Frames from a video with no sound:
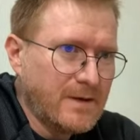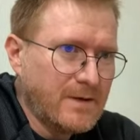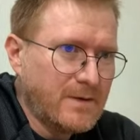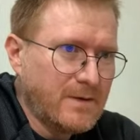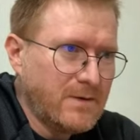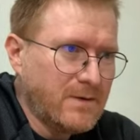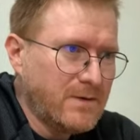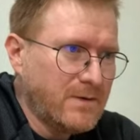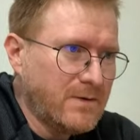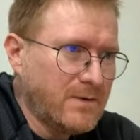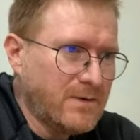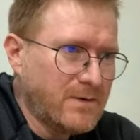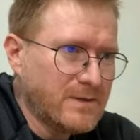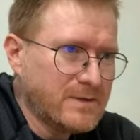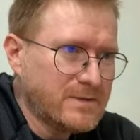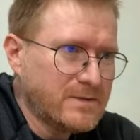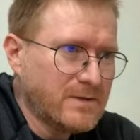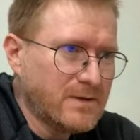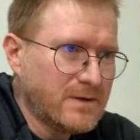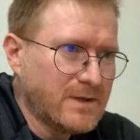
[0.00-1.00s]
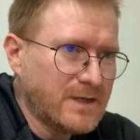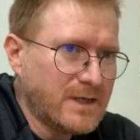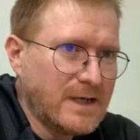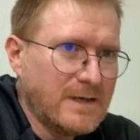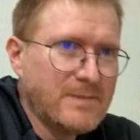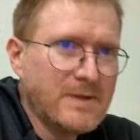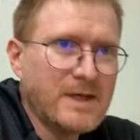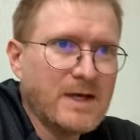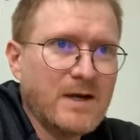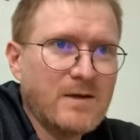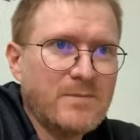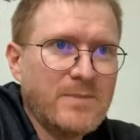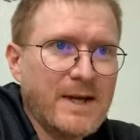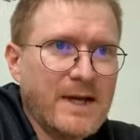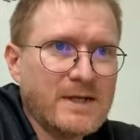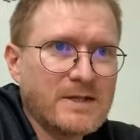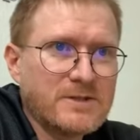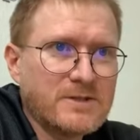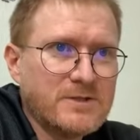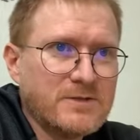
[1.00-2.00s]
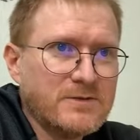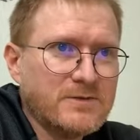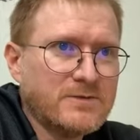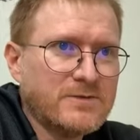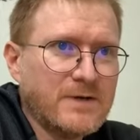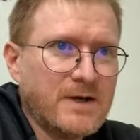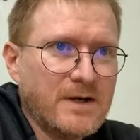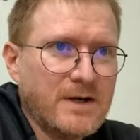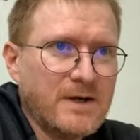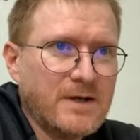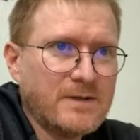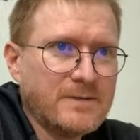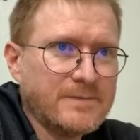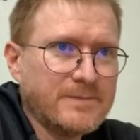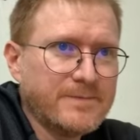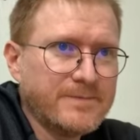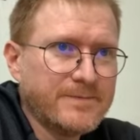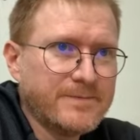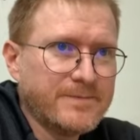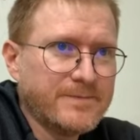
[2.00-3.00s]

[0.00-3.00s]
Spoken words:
Oh, it's not going to let me go back too far.